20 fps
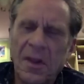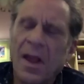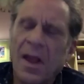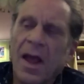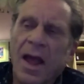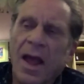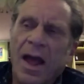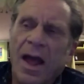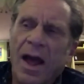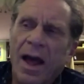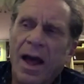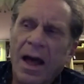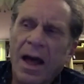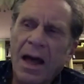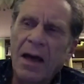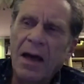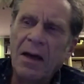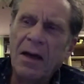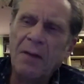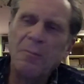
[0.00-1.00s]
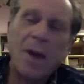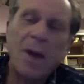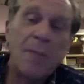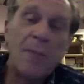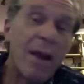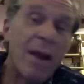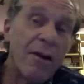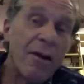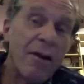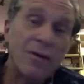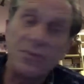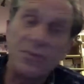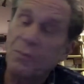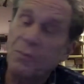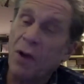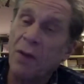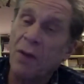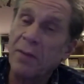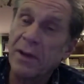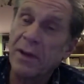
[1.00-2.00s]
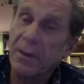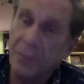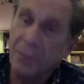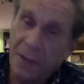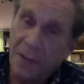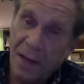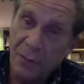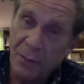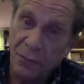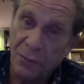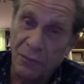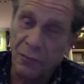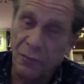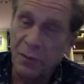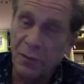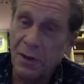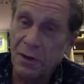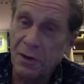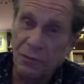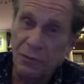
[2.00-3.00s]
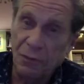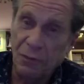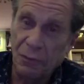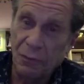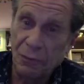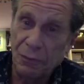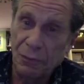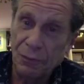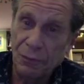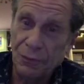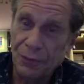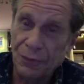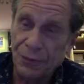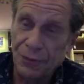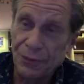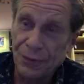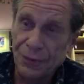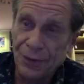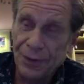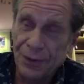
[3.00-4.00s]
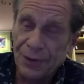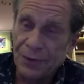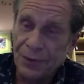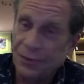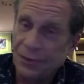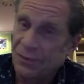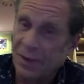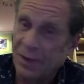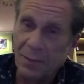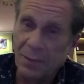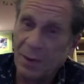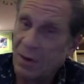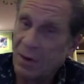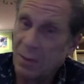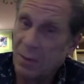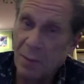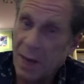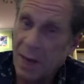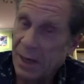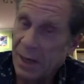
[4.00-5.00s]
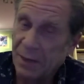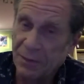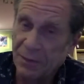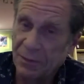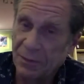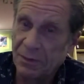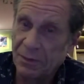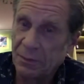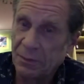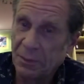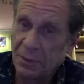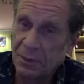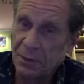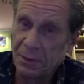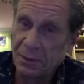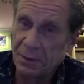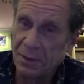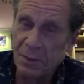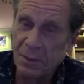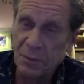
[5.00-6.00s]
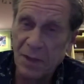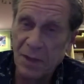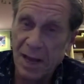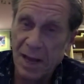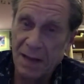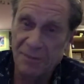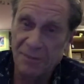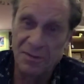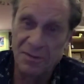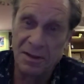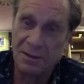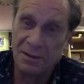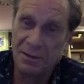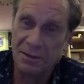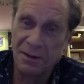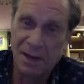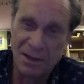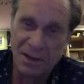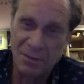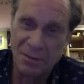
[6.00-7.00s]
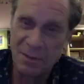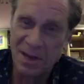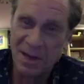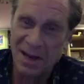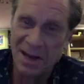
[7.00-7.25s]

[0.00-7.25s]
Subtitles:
My parents brought me here when I was 3 years old, and somehow I managed to keep the accent. Don't ask me how.